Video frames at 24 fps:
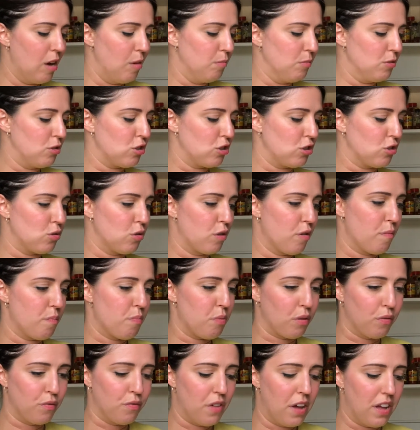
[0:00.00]
Just sort of
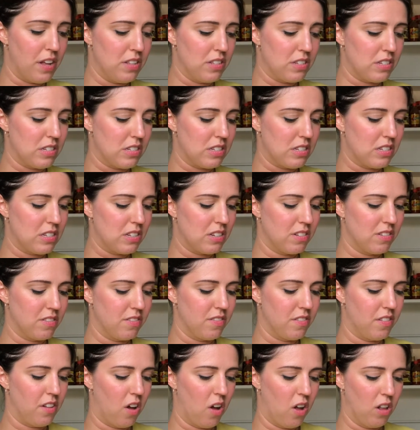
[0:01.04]
prevents
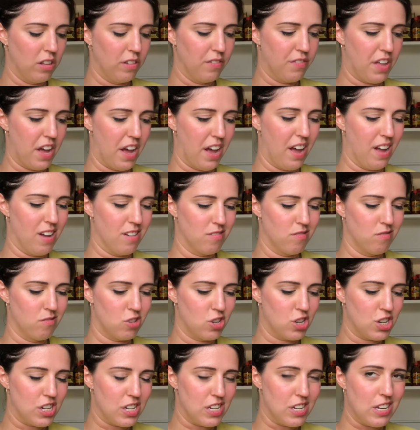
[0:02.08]
all of that
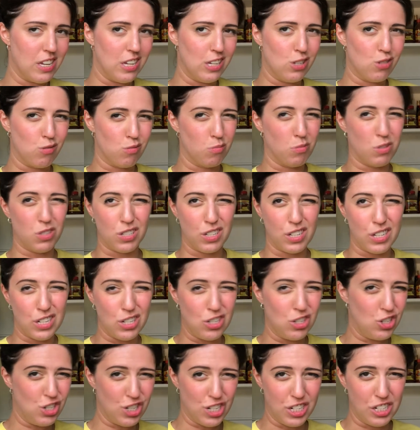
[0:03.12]
cheese from just
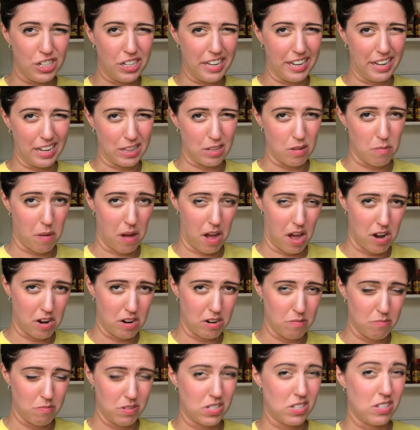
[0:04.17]
congealing at the
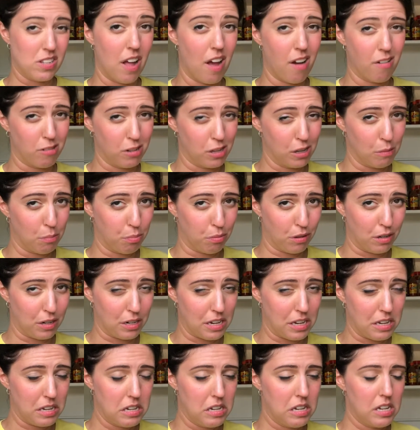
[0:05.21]
bottom. It's not really
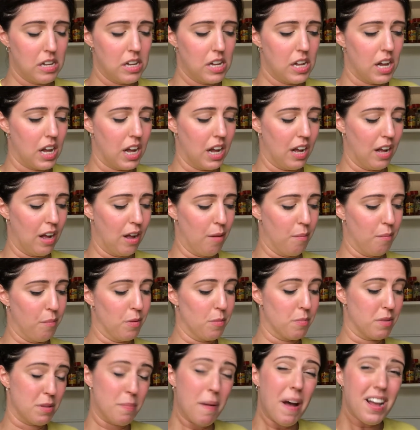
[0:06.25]
pretty, but
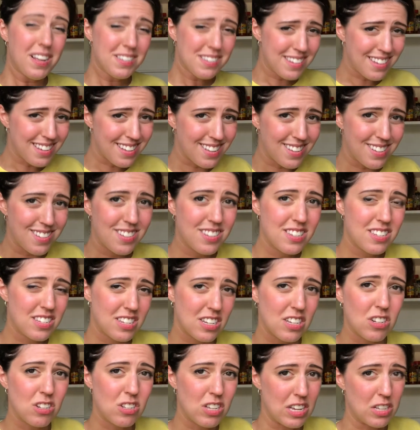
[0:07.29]
the pasta
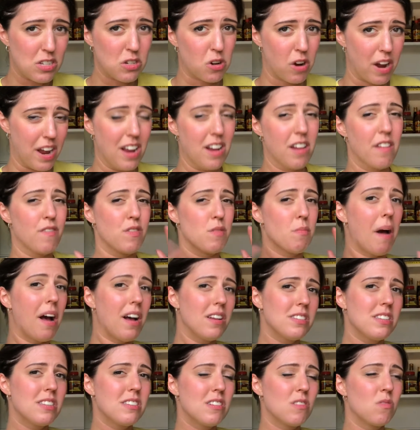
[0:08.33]
still tastes great. If the
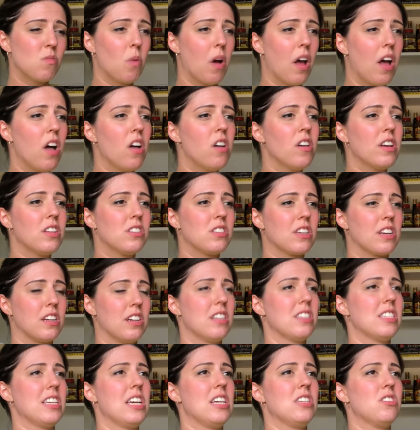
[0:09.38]
pasta's done well, it's gonna
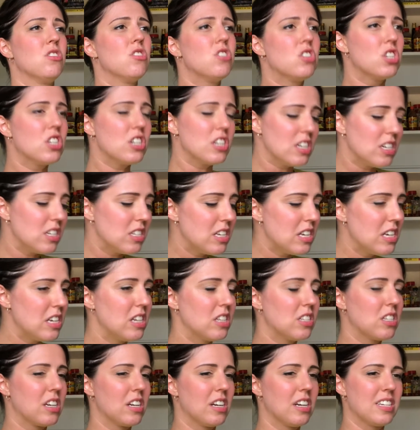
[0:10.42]
taste cheesy,
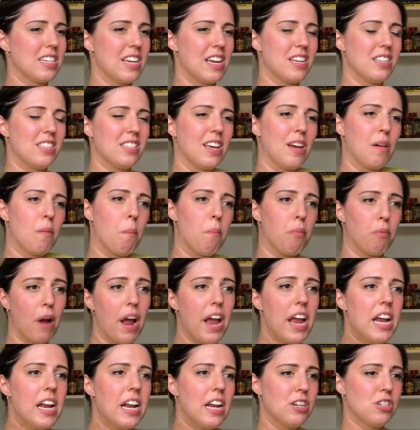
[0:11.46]
it's gonna taste like
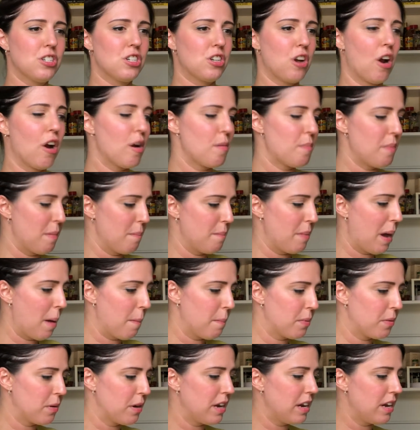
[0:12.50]
bright and sharp and
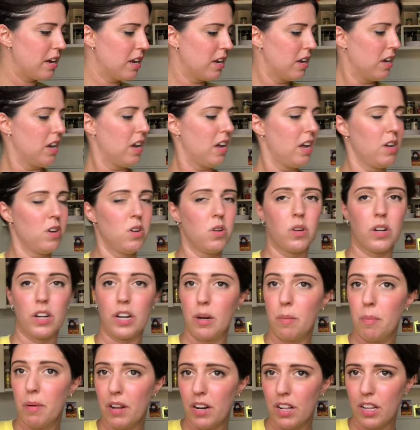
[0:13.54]
peppery. We're gonna
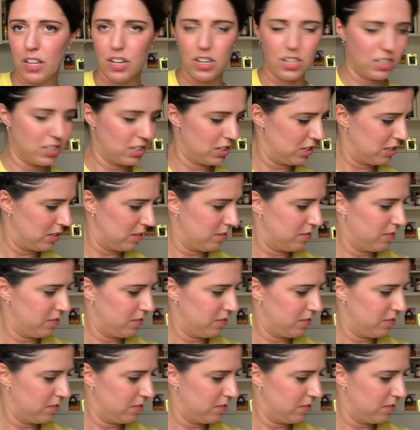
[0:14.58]
put a little